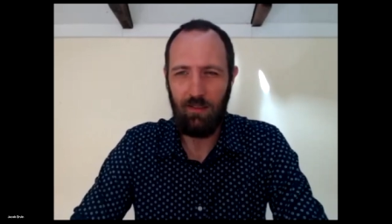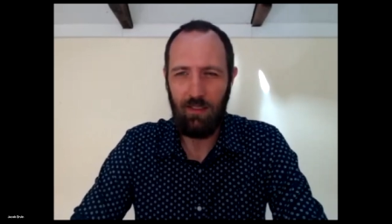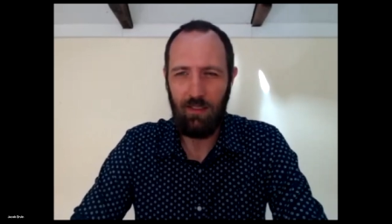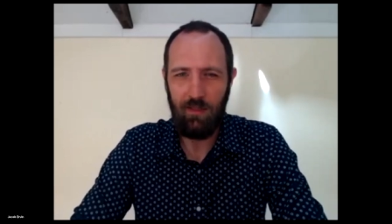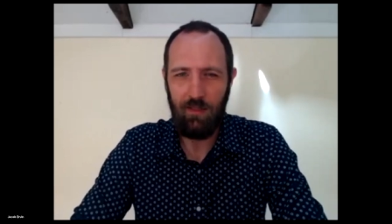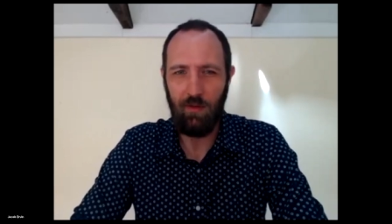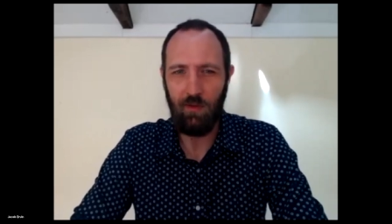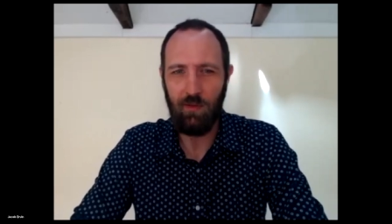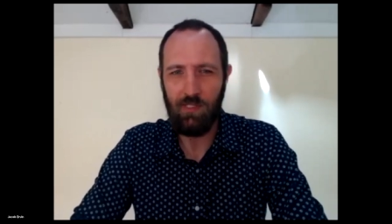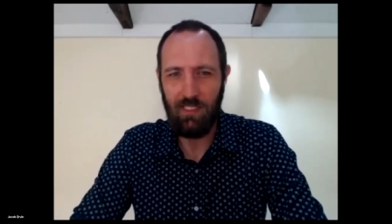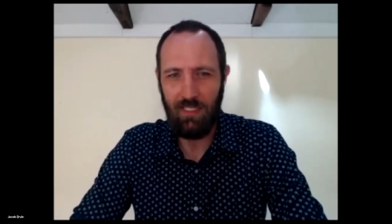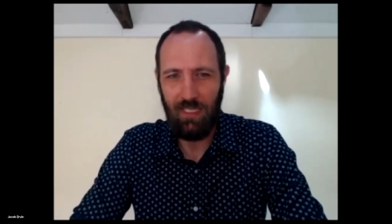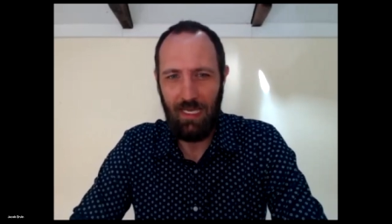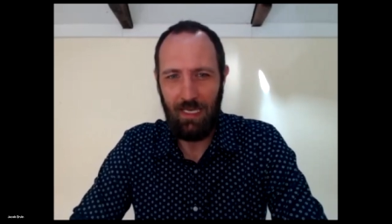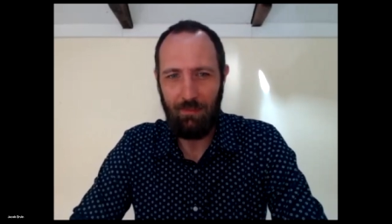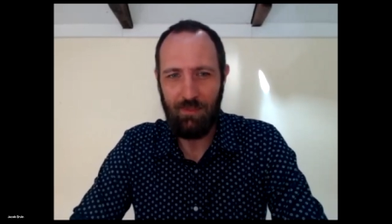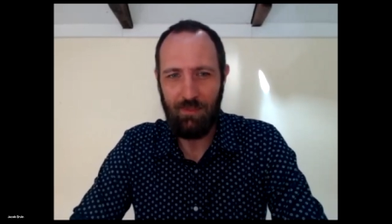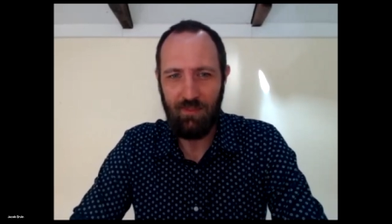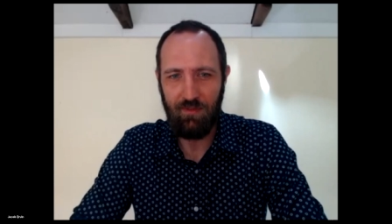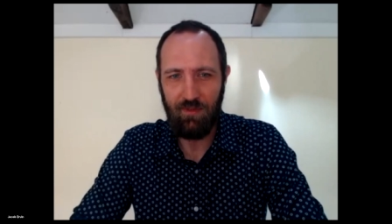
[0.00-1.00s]
Ethos
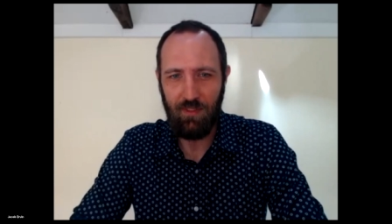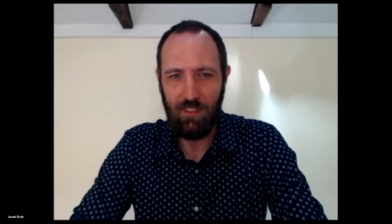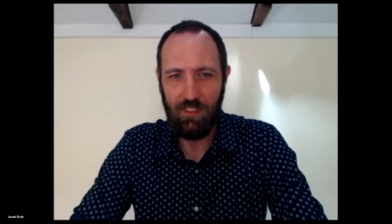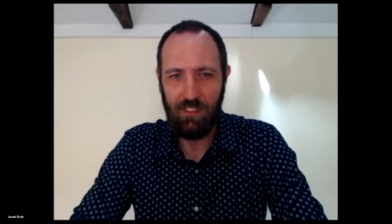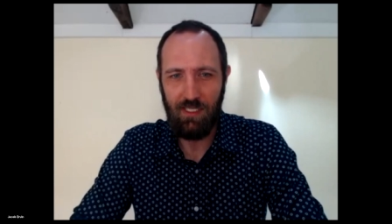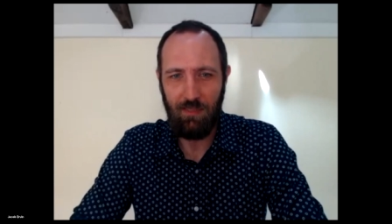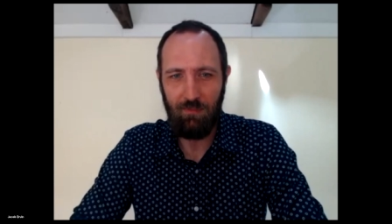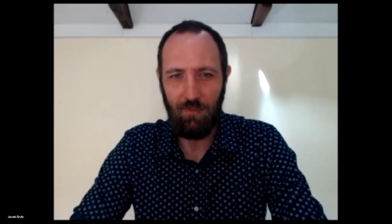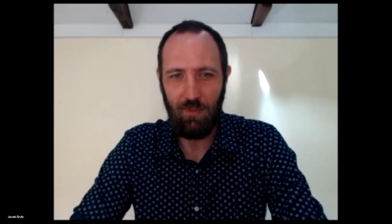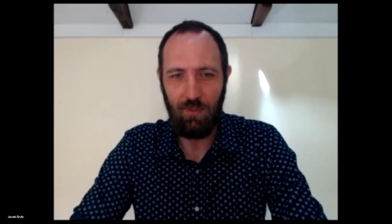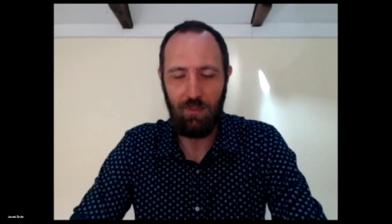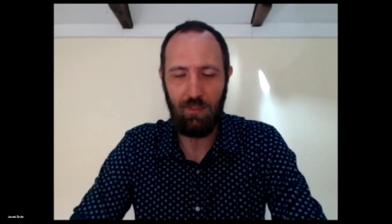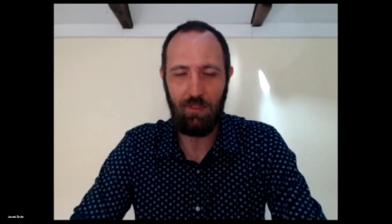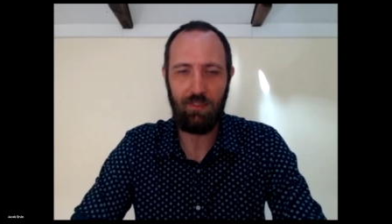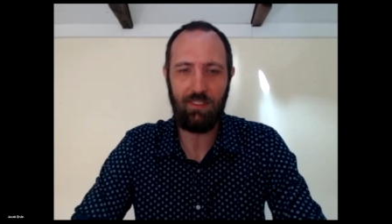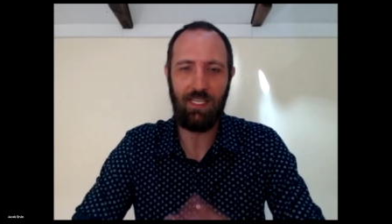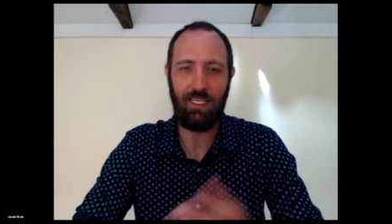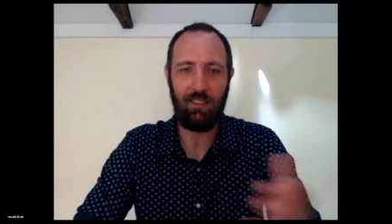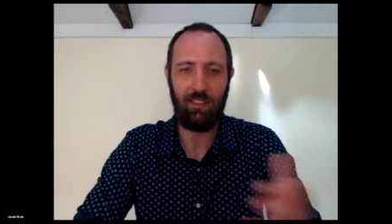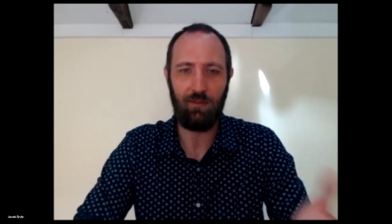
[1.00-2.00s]
Labs, for example, I
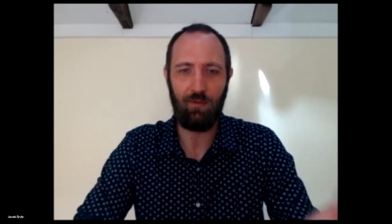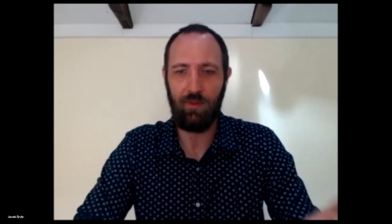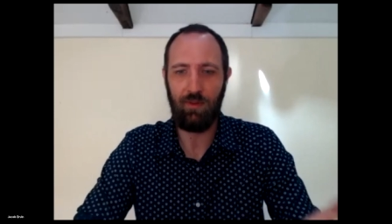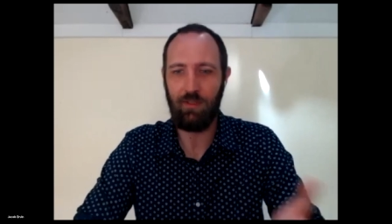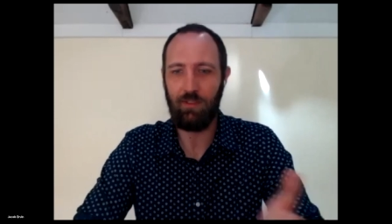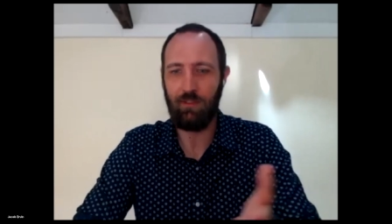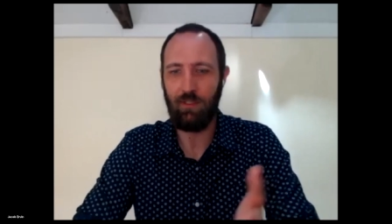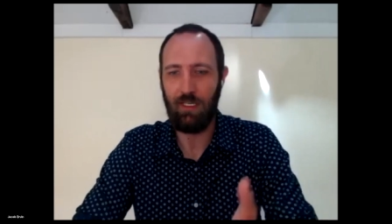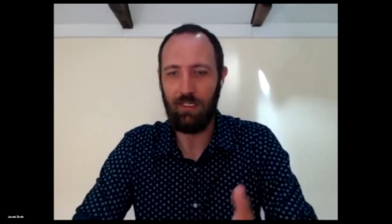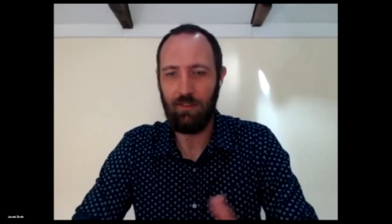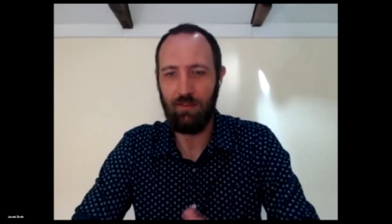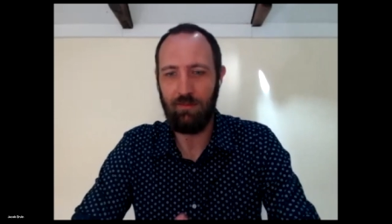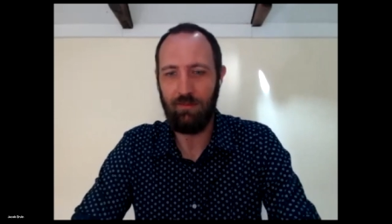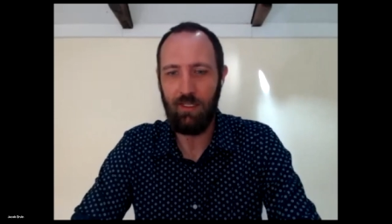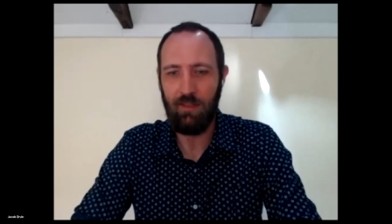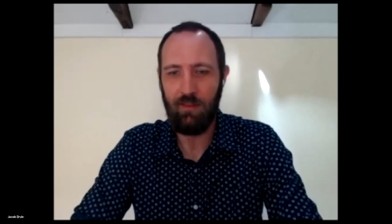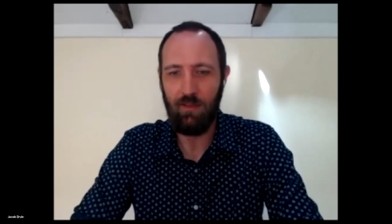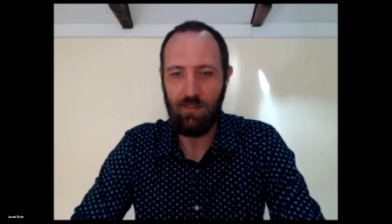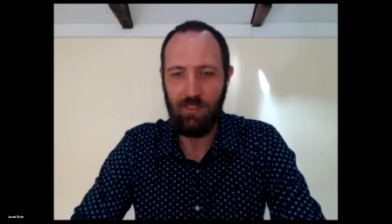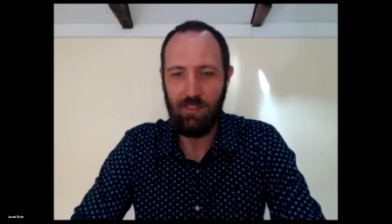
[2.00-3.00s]
sat down with the director of
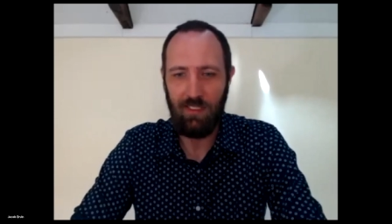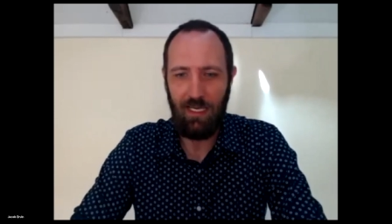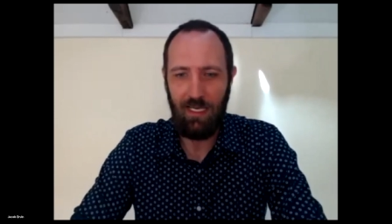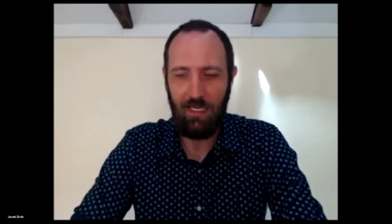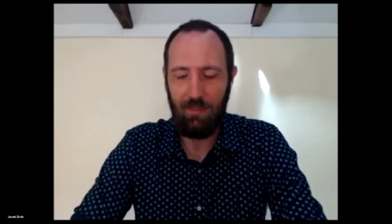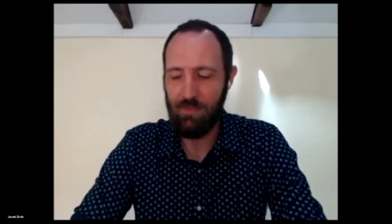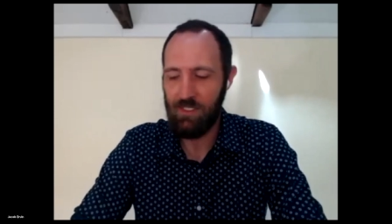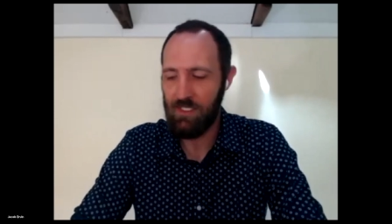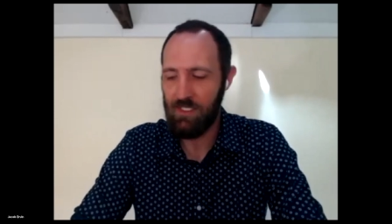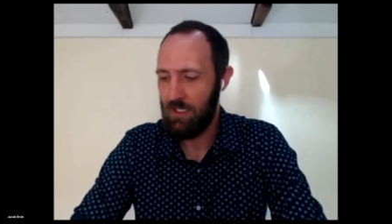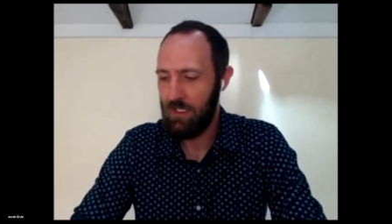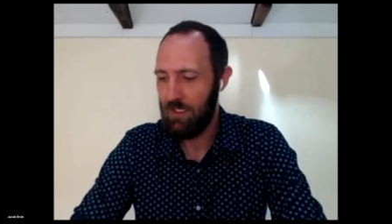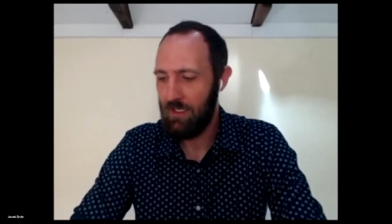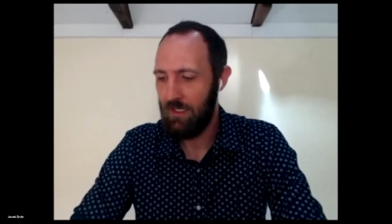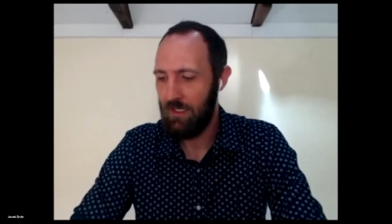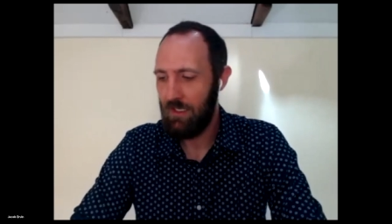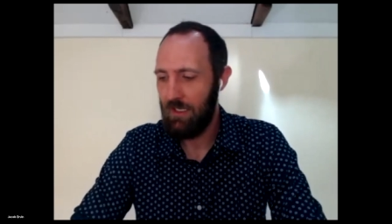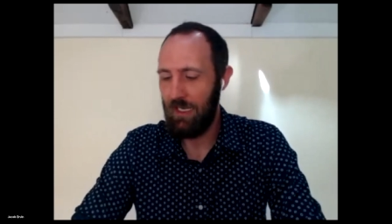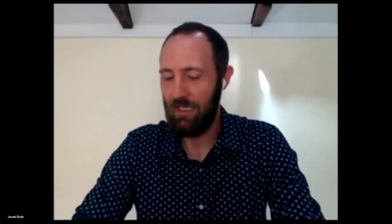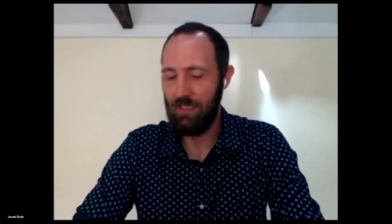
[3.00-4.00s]
Ethos Labs
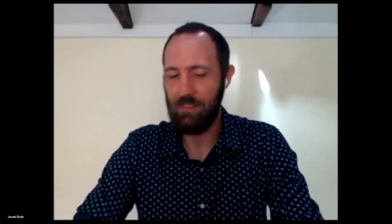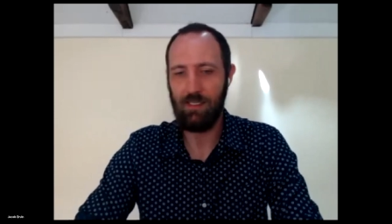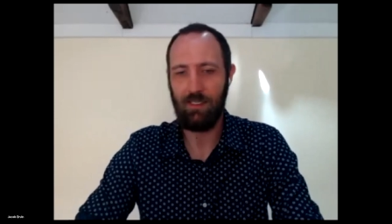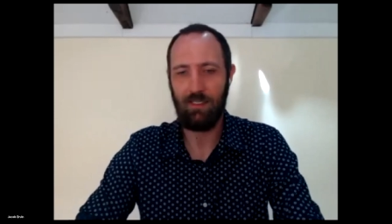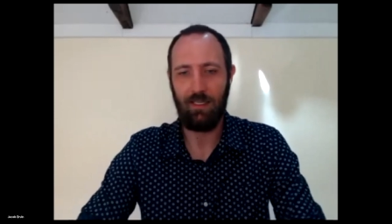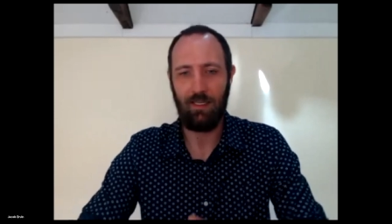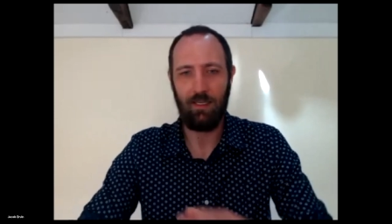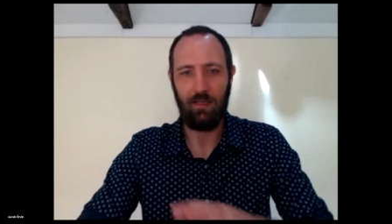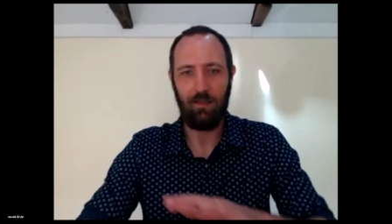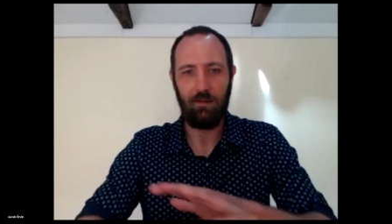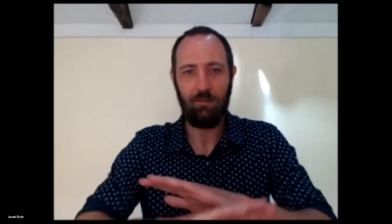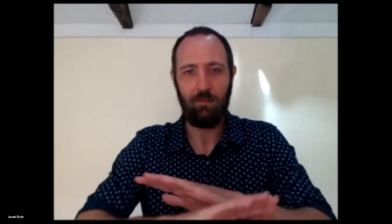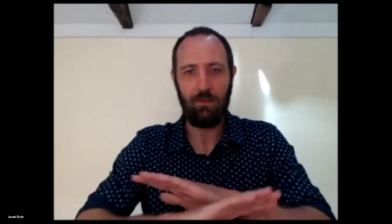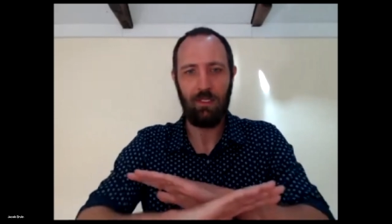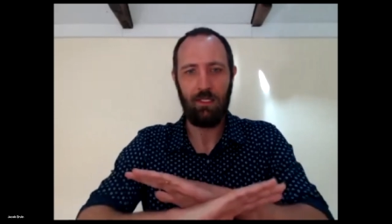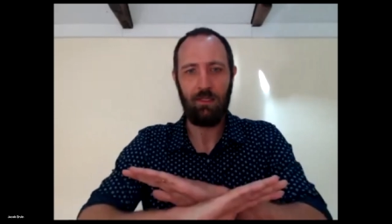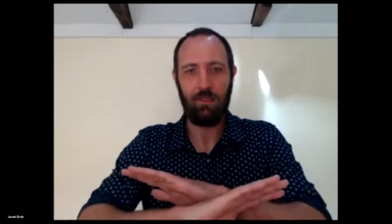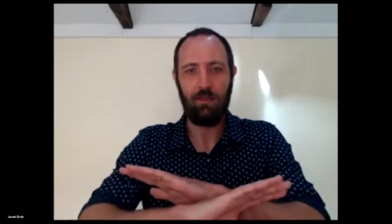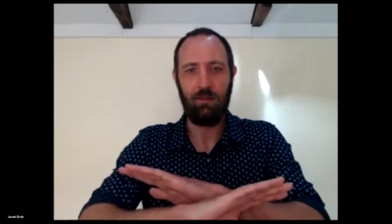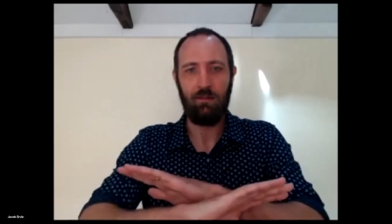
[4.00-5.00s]
and said, like,
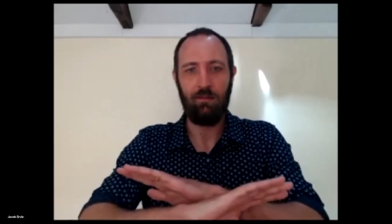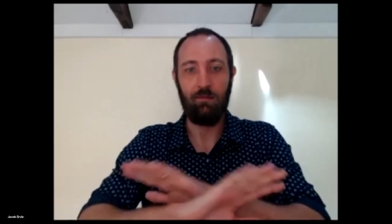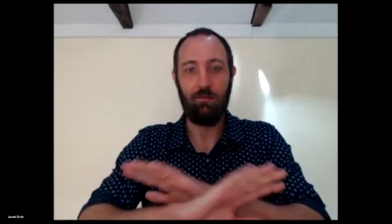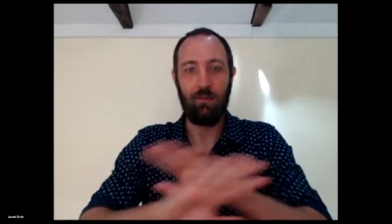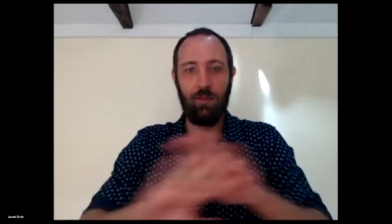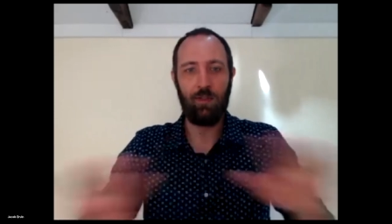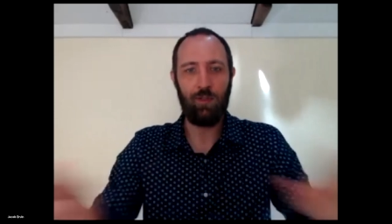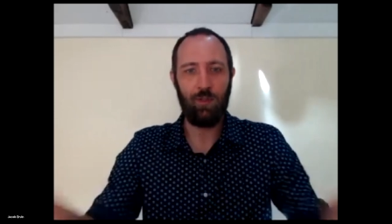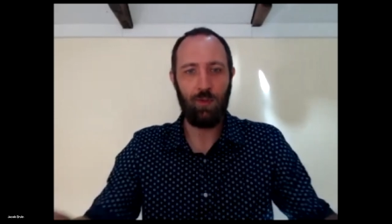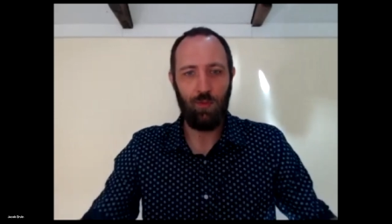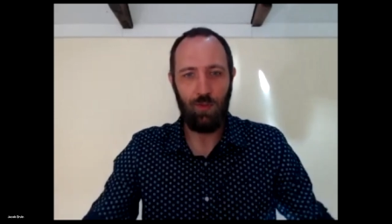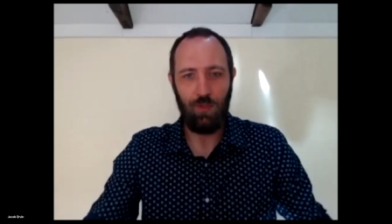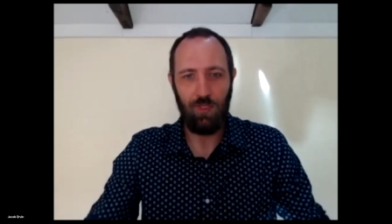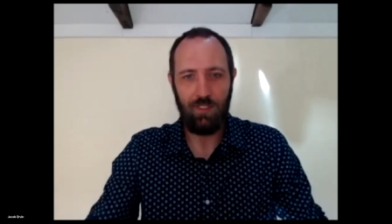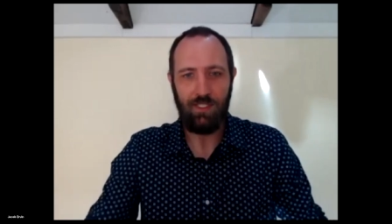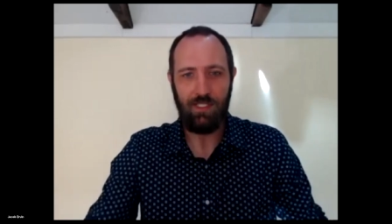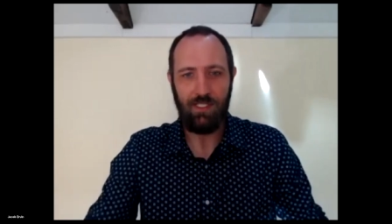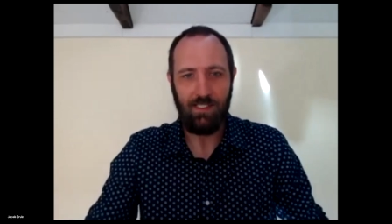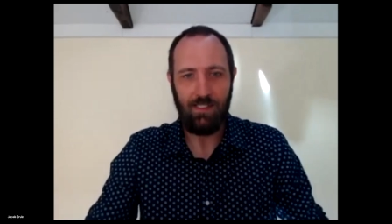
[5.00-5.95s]
virtual worlds